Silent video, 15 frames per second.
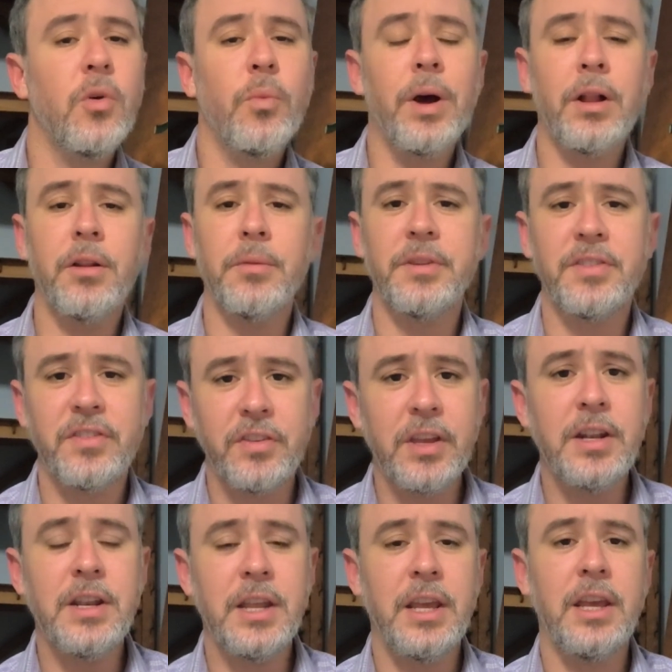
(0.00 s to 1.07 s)
Well,
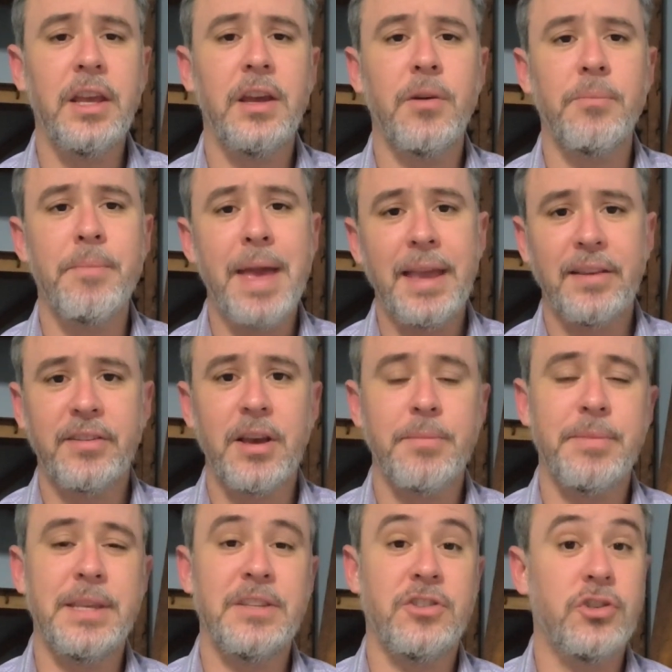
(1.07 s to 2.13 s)
Sidney makes
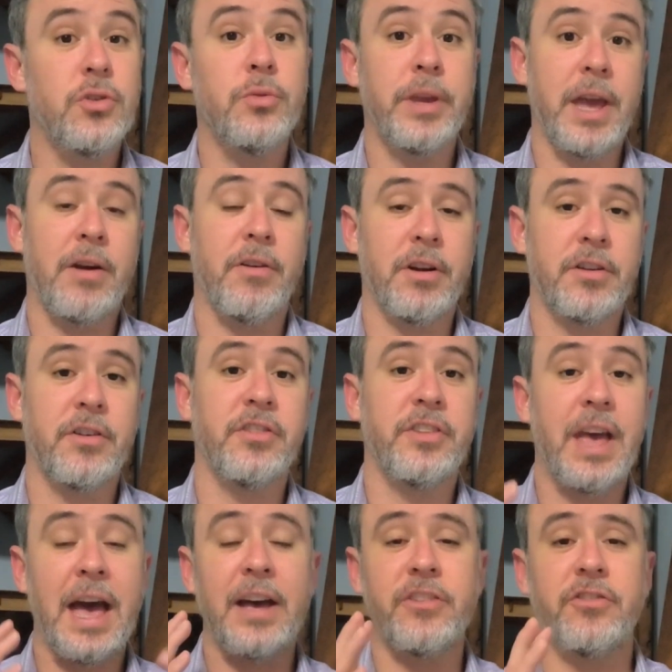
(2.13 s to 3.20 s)
up these two characters,
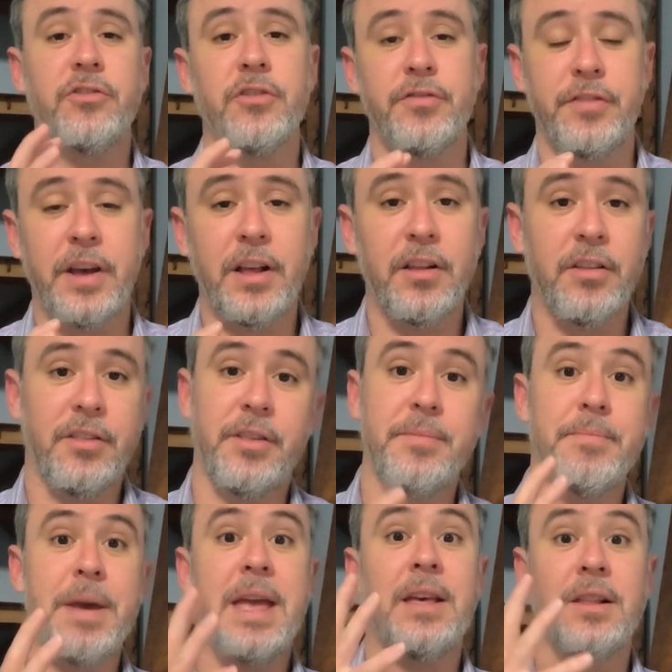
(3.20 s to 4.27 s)
Astrophel, the
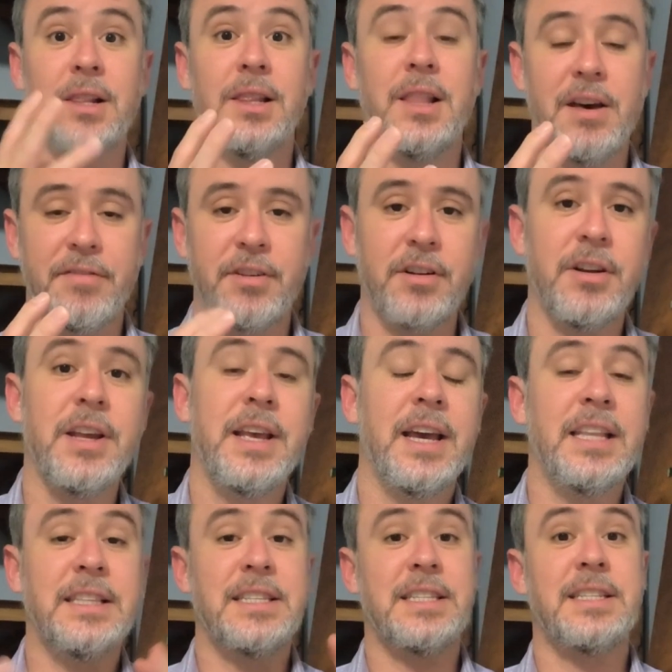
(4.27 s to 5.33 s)
male lover,
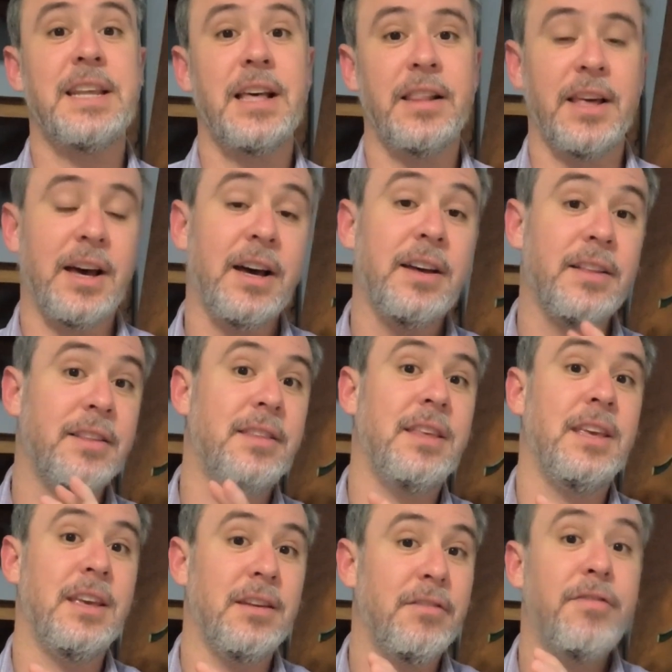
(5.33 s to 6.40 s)
and Stella,
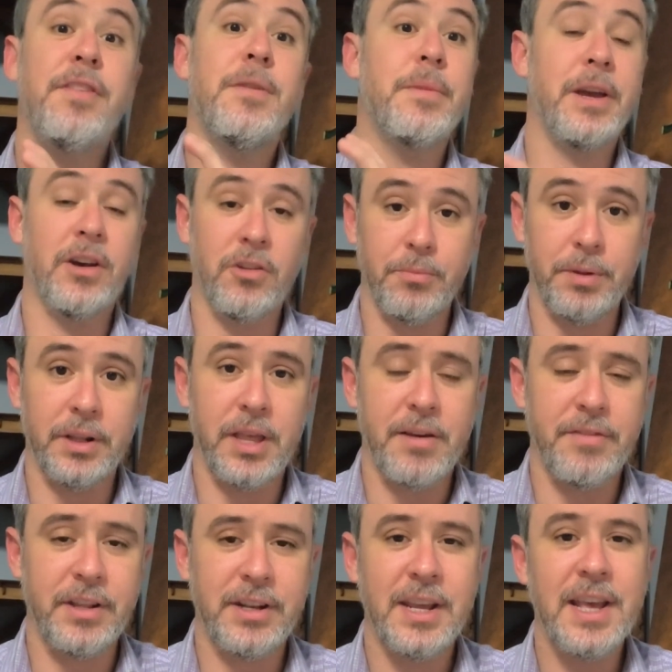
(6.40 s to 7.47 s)
the female
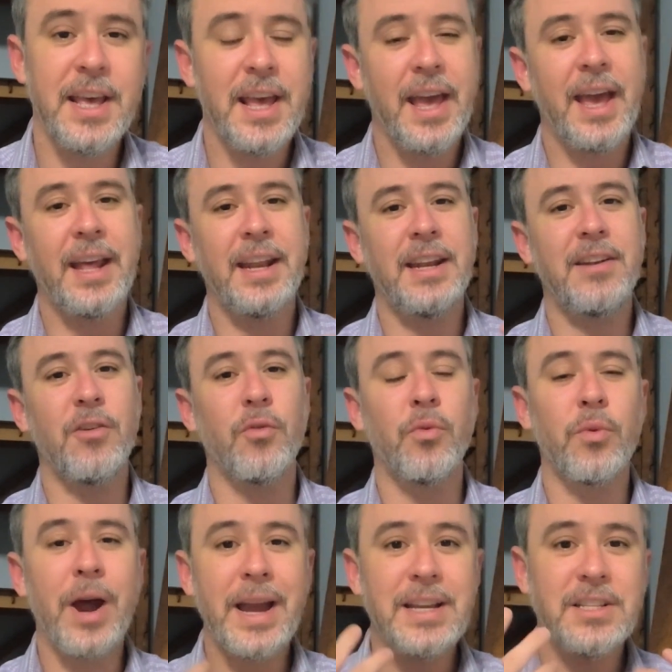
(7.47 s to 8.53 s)
beloved, and
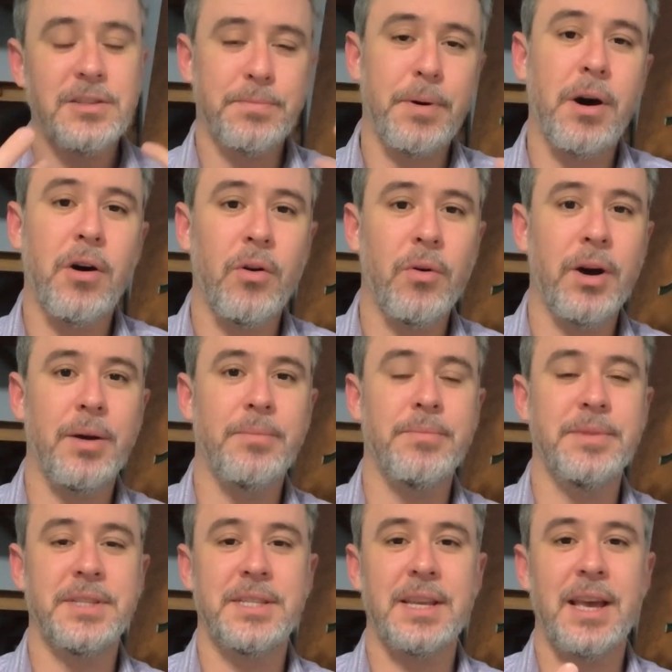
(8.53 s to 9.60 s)
writes
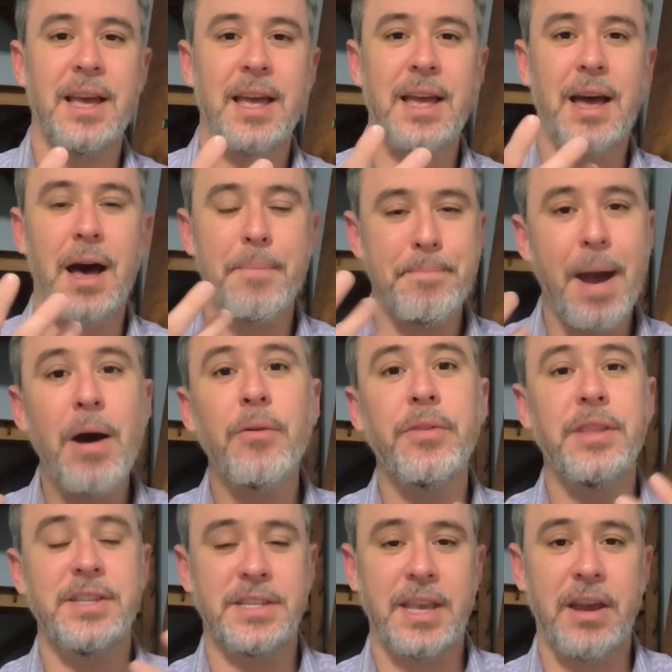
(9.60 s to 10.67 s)
poems about
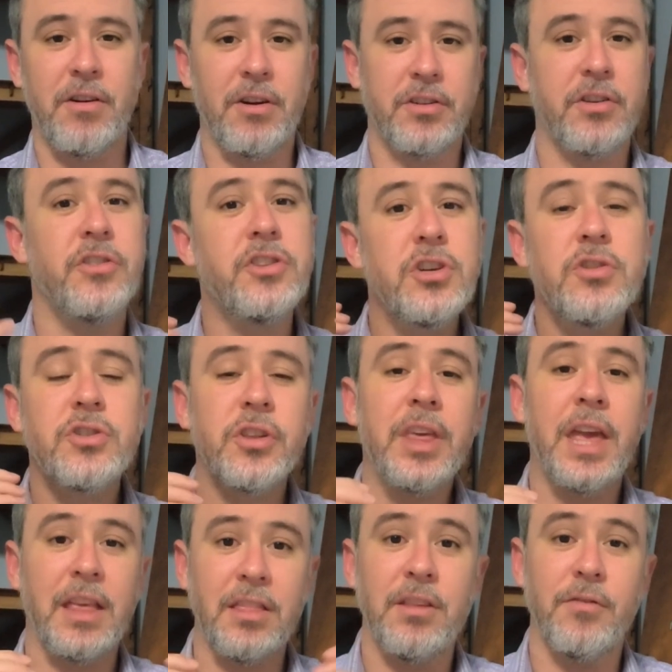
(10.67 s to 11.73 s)
these characters,
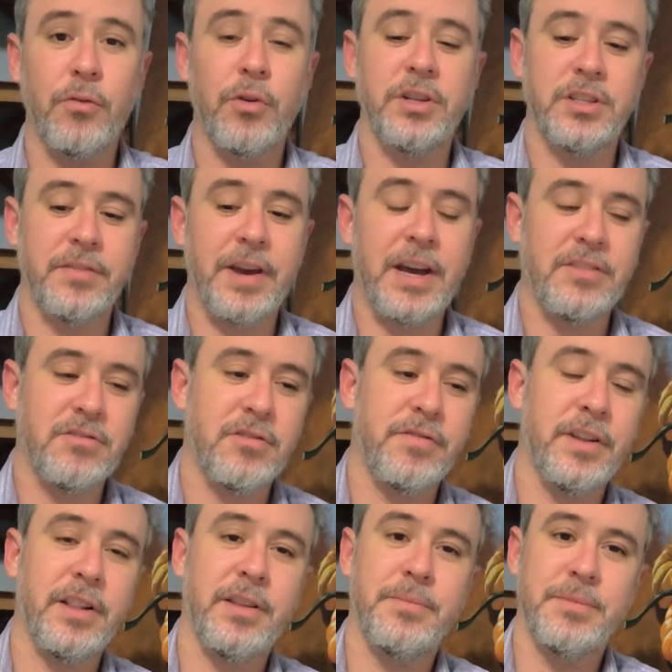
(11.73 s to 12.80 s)
usually in the voice of
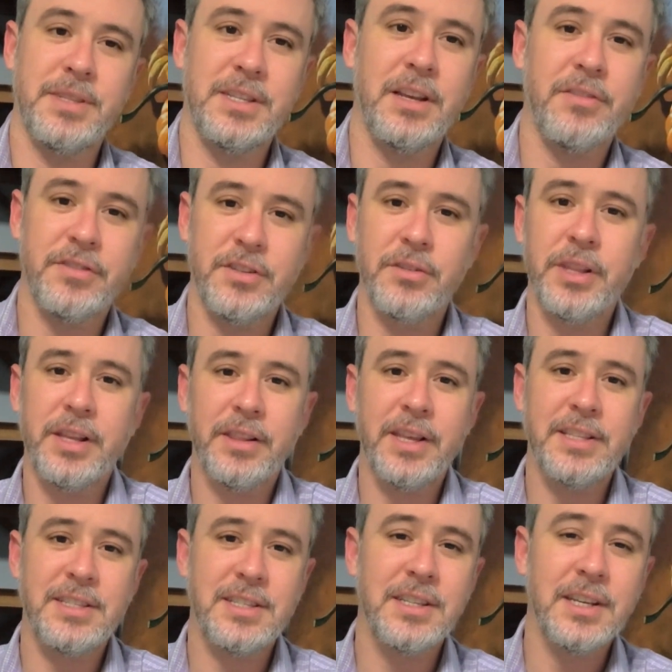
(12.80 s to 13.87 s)
Astrophel himself. So
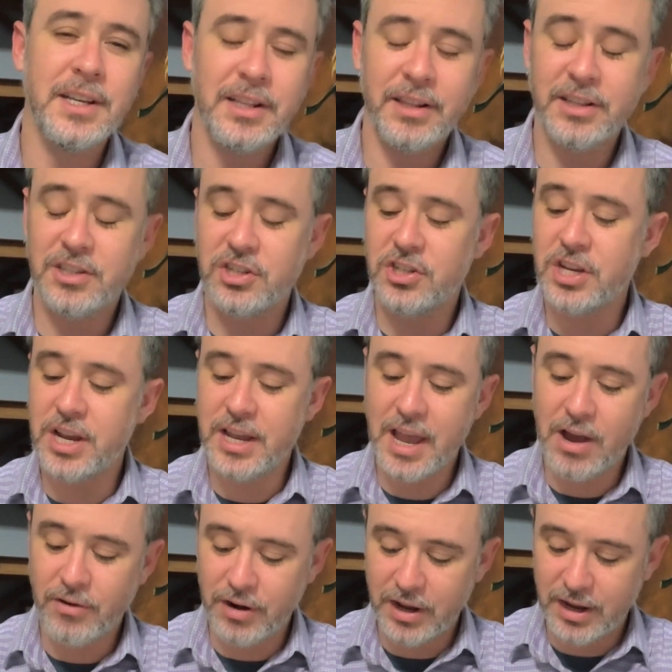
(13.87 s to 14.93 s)
let's check
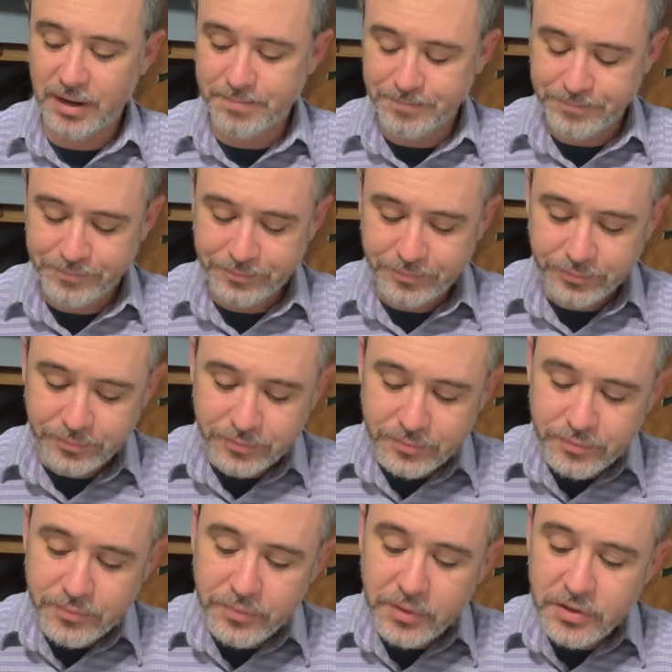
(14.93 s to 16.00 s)
out a
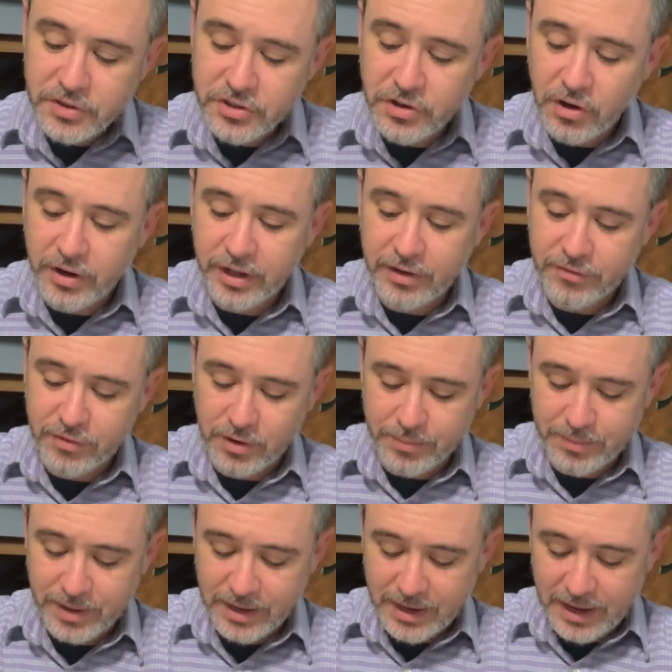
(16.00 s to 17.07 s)
sonnet
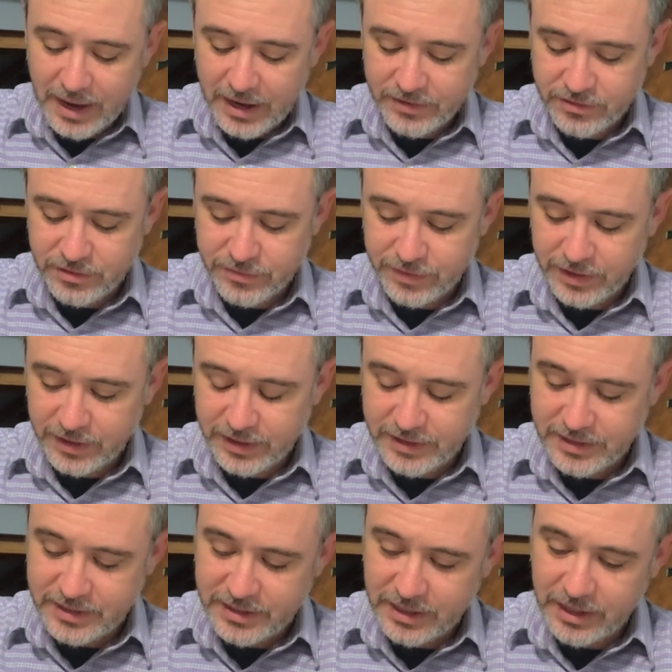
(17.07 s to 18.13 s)
from Astrophel
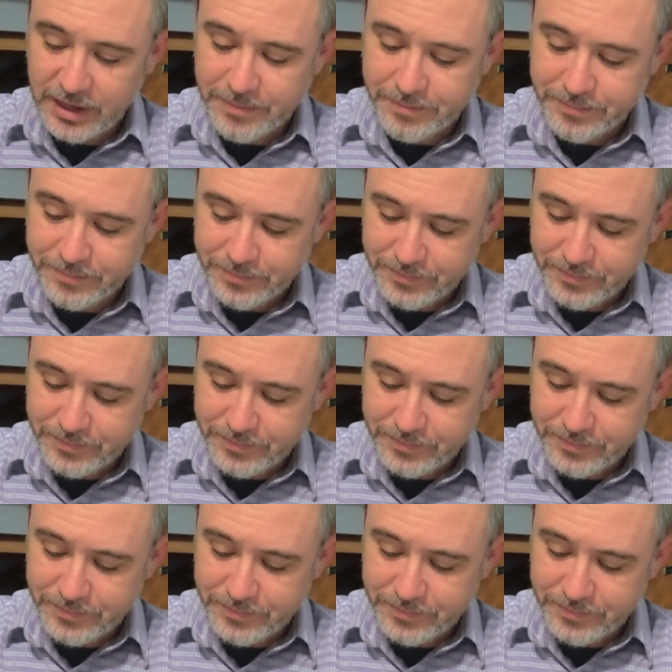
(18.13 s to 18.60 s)
and Stella.